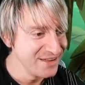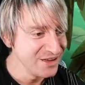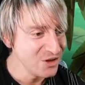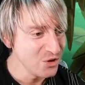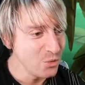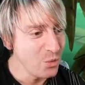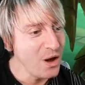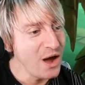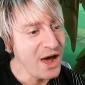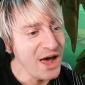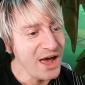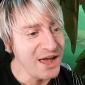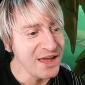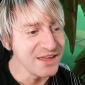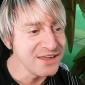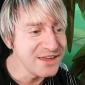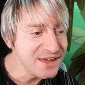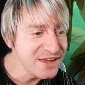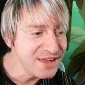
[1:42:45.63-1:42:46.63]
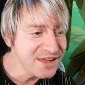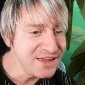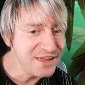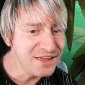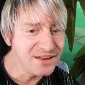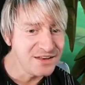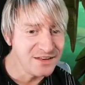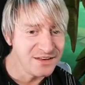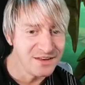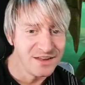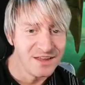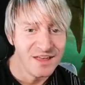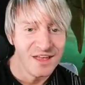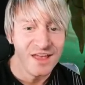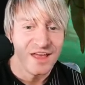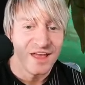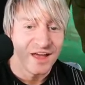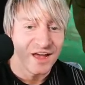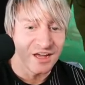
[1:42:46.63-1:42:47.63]
Quiet.
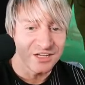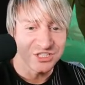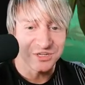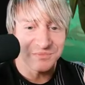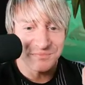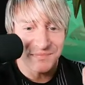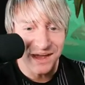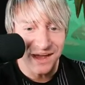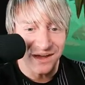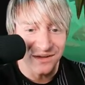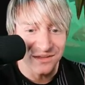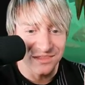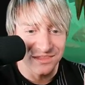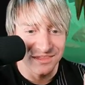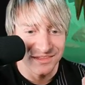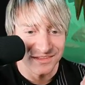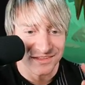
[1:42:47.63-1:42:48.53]
Hush your mouth.